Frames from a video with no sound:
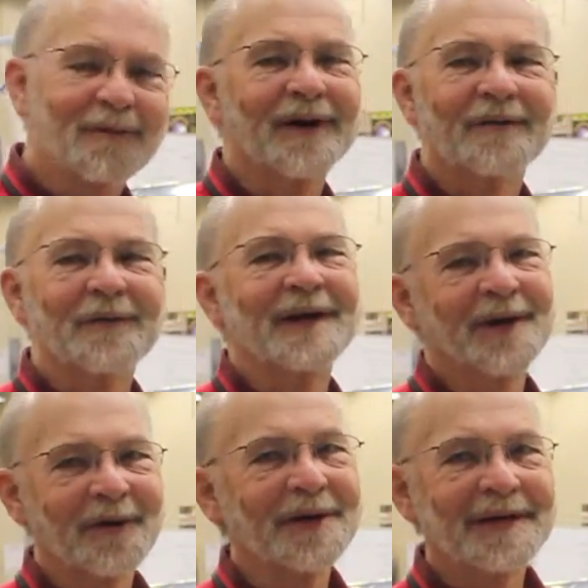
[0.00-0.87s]
Well, we can
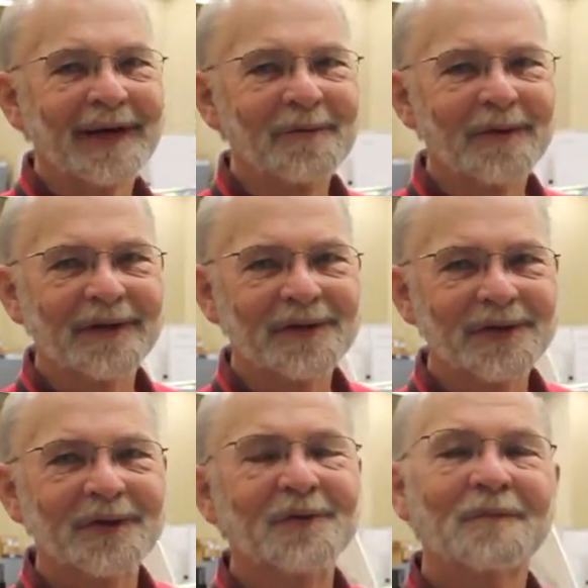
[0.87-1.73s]
only take one
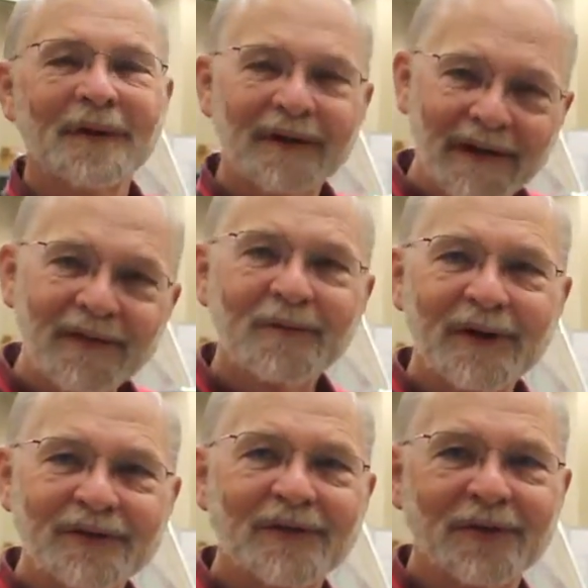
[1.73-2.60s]
student, but the
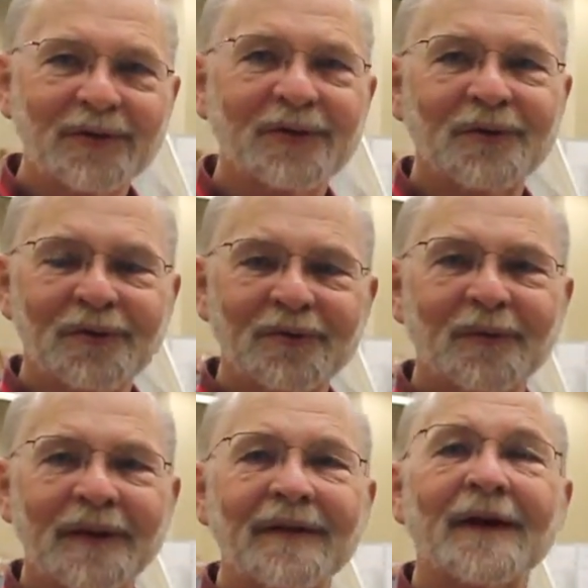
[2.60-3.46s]
rest of the students will
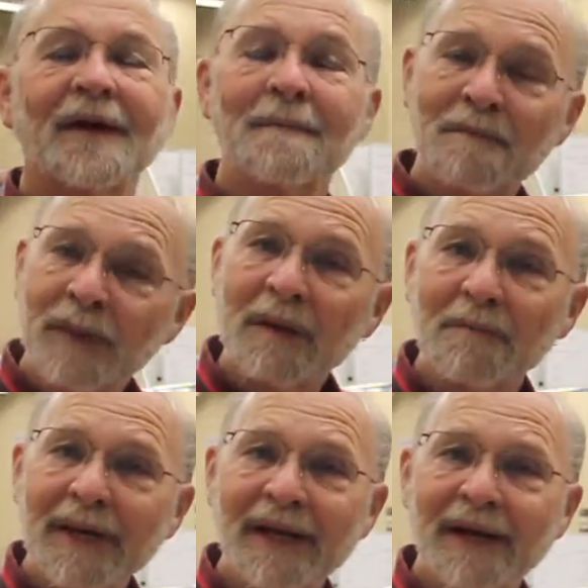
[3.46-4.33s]
be there,
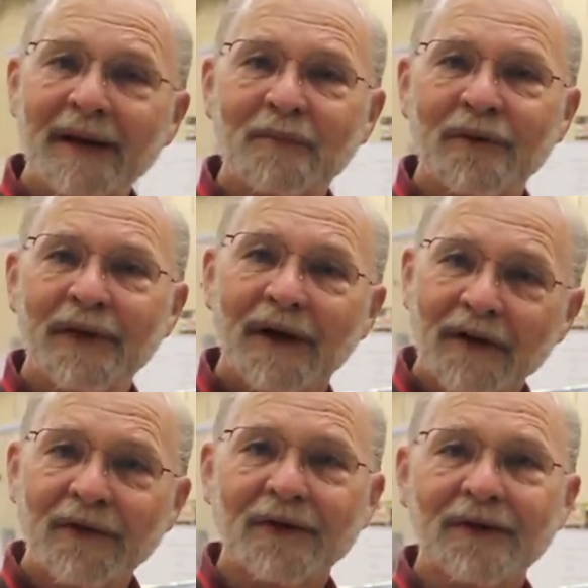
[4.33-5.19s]
meeting up with
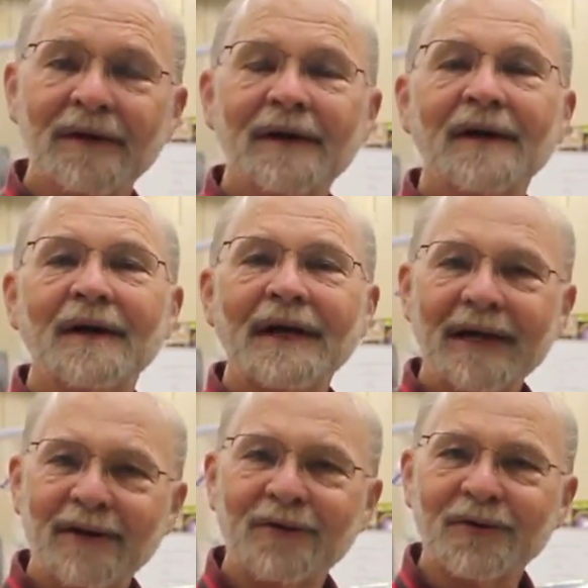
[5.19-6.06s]
other
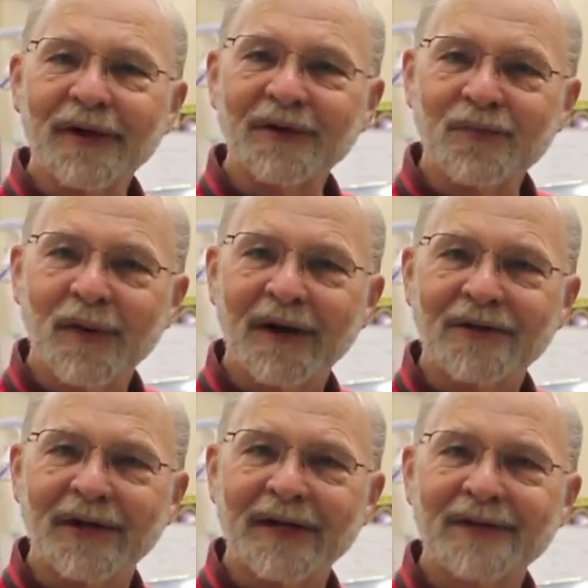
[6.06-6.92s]
Eagle's Nest
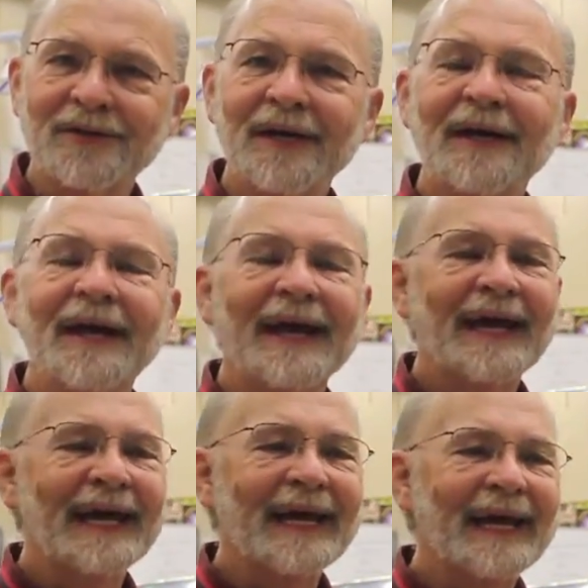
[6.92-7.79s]
projects,
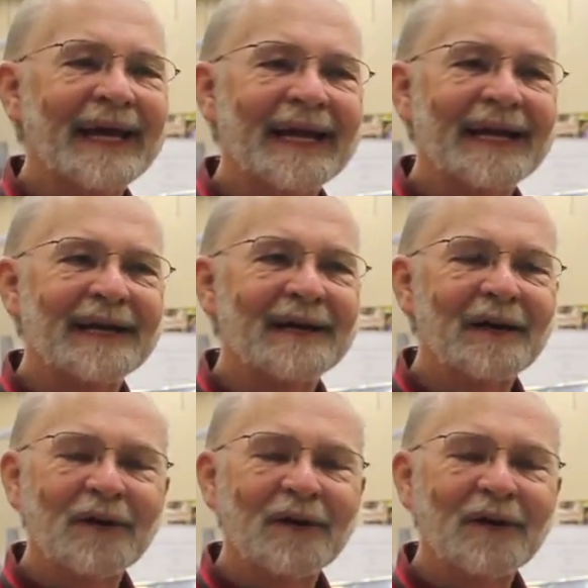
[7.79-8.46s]
and